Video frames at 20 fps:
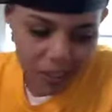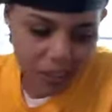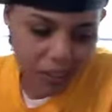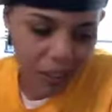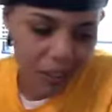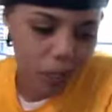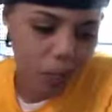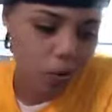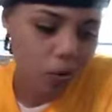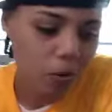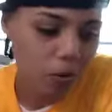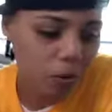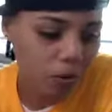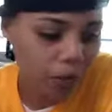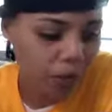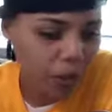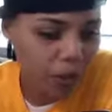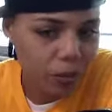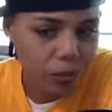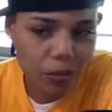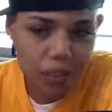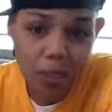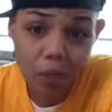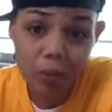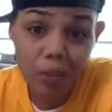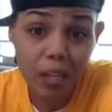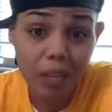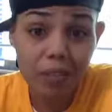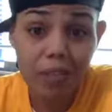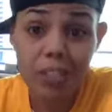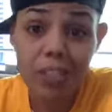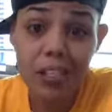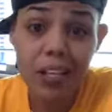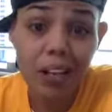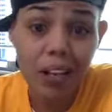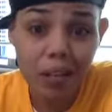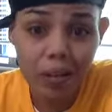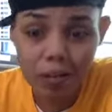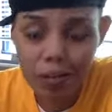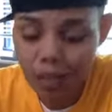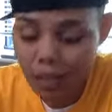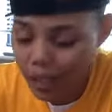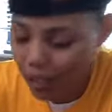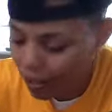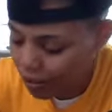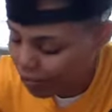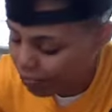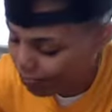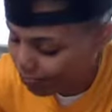stable crib, stable lifestyle. Like,